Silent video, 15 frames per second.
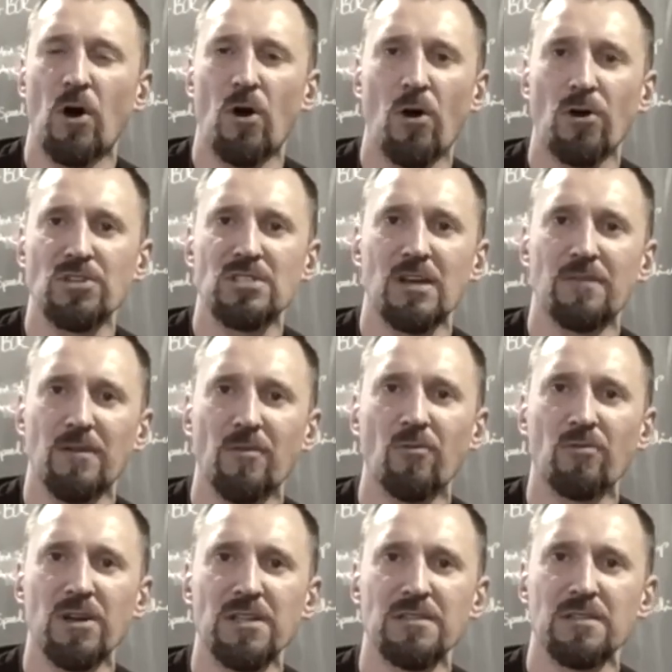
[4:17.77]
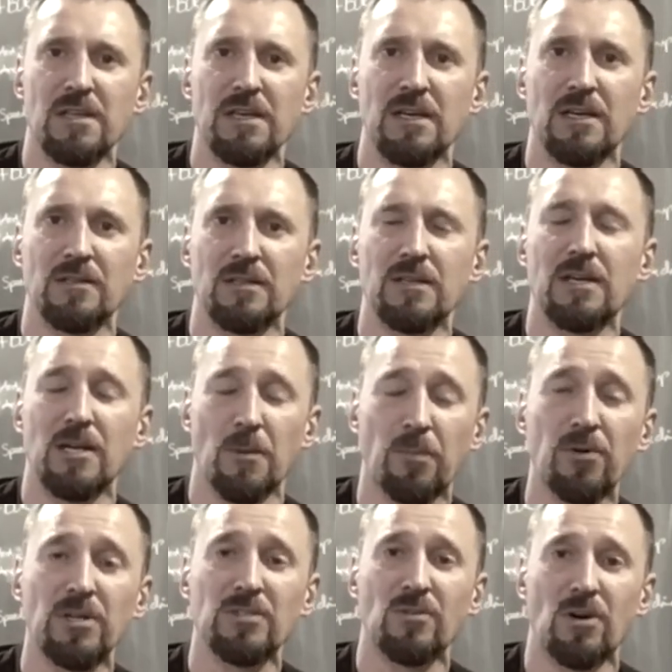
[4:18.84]
hardest I've ever ridden in a
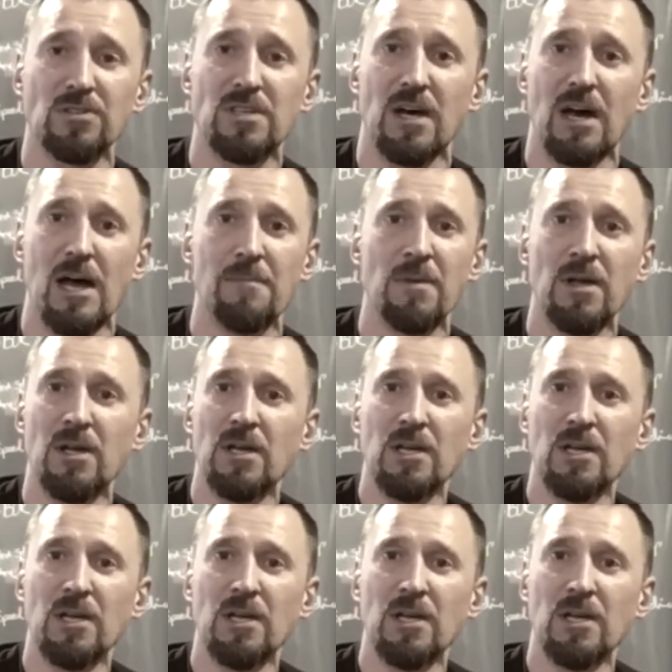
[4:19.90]
pretty long time,